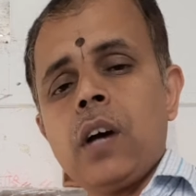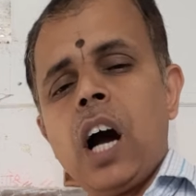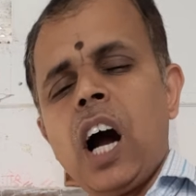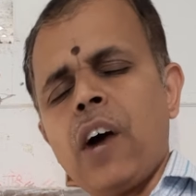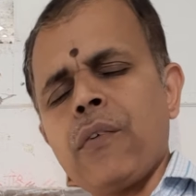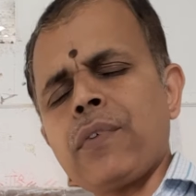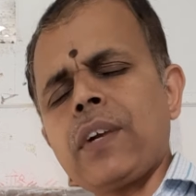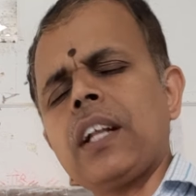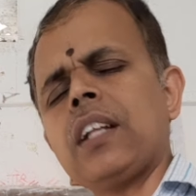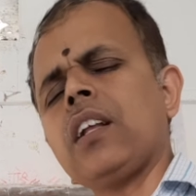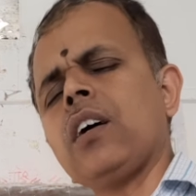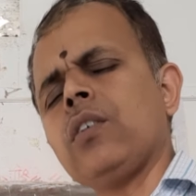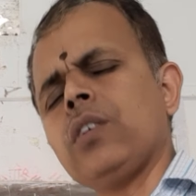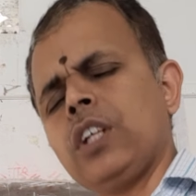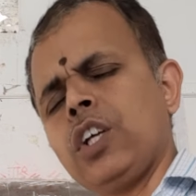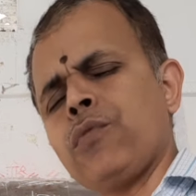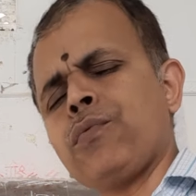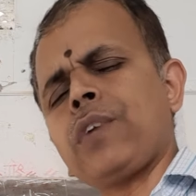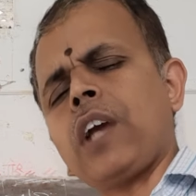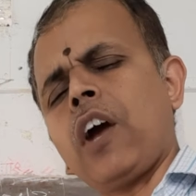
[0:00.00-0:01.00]
After the
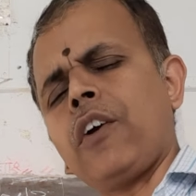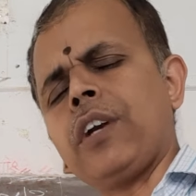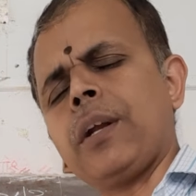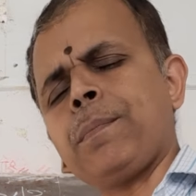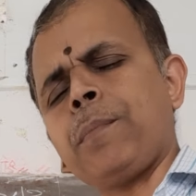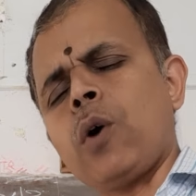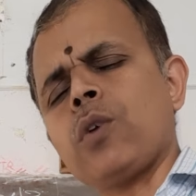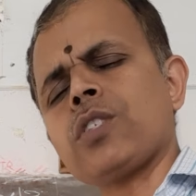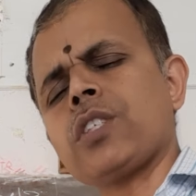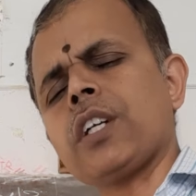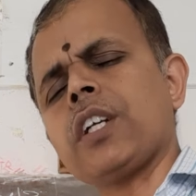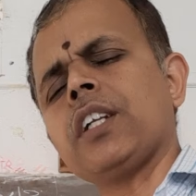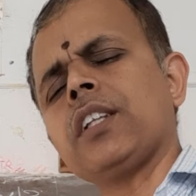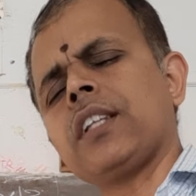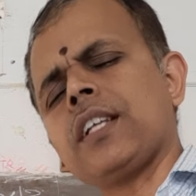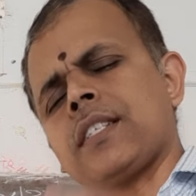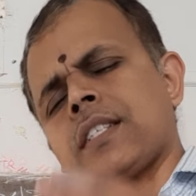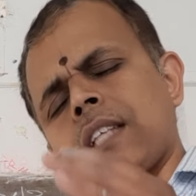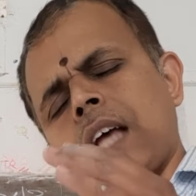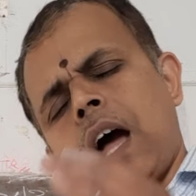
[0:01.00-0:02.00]
if you have deposited
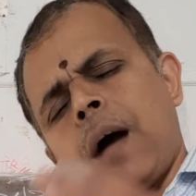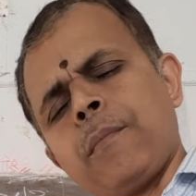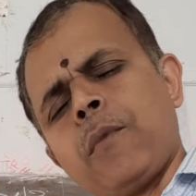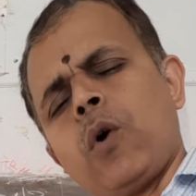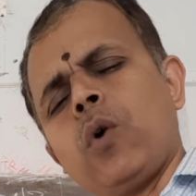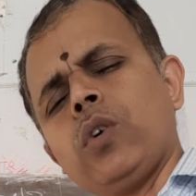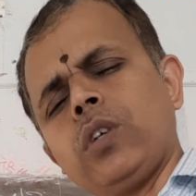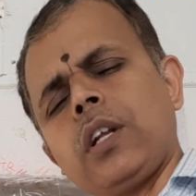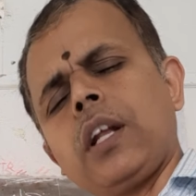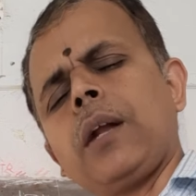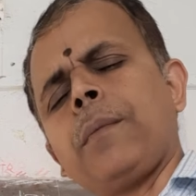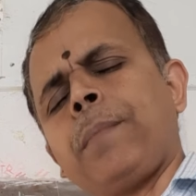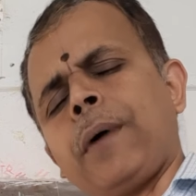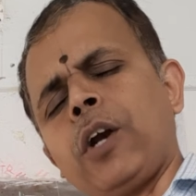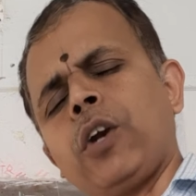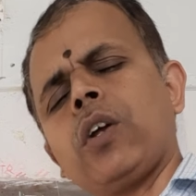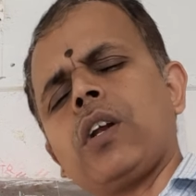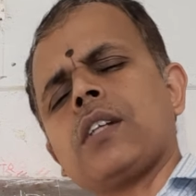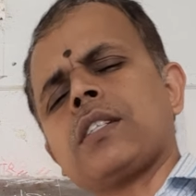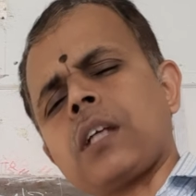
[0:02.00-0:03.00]
this amount and a
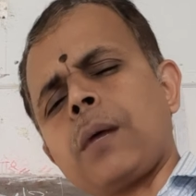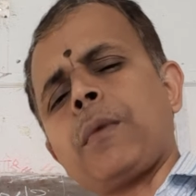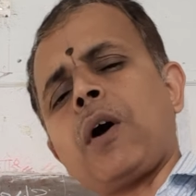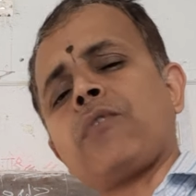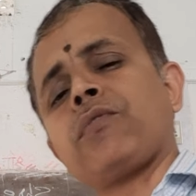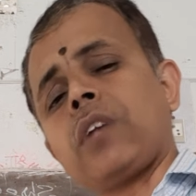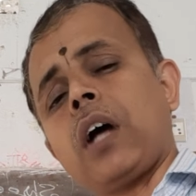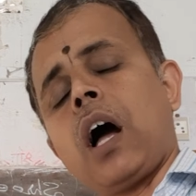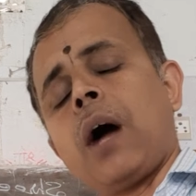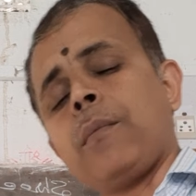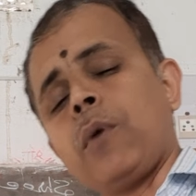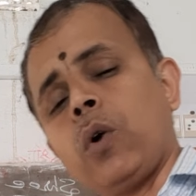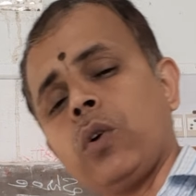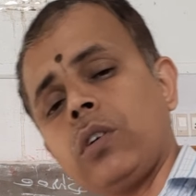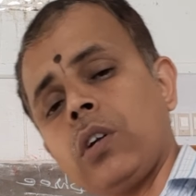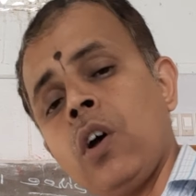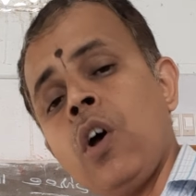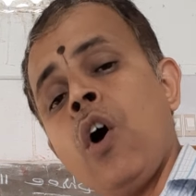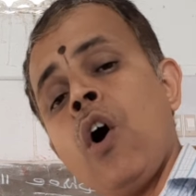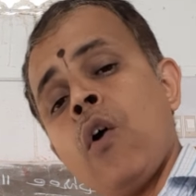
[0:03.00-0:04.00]
particular sum of the
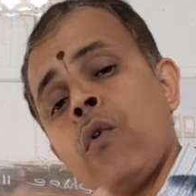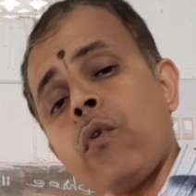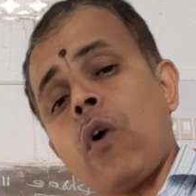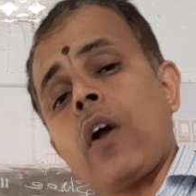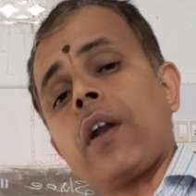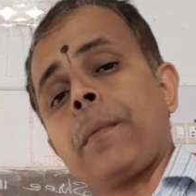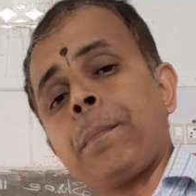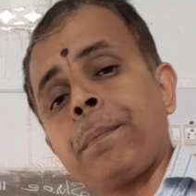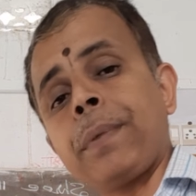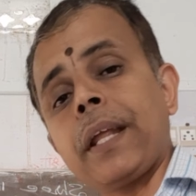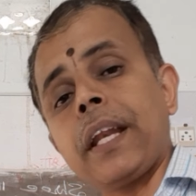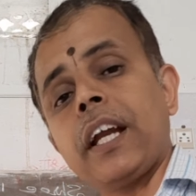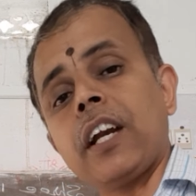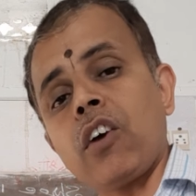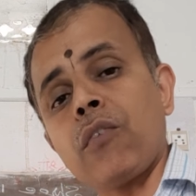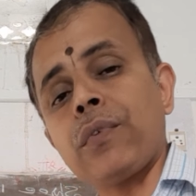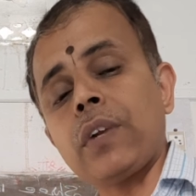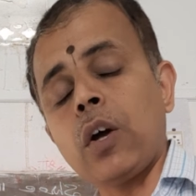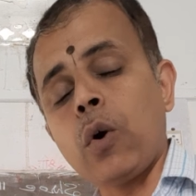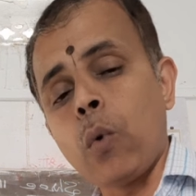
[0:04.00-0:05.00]
amount for a period
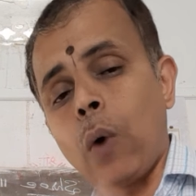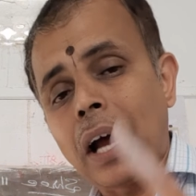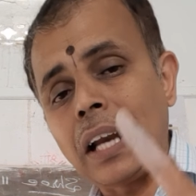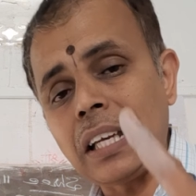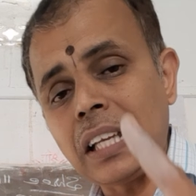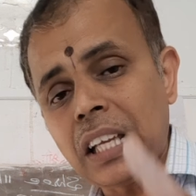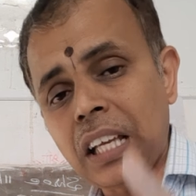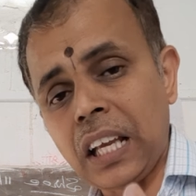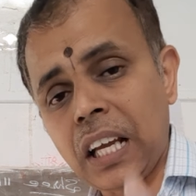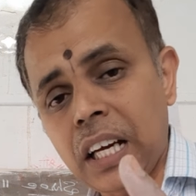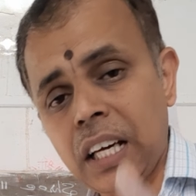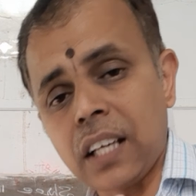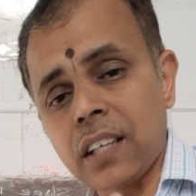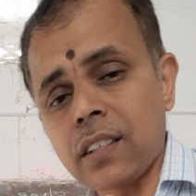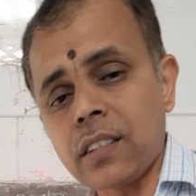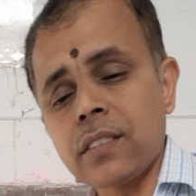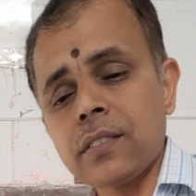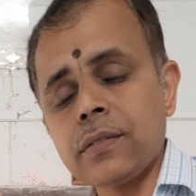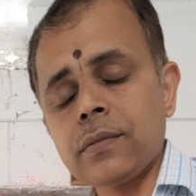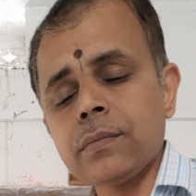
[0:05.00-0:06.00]
of 1 year,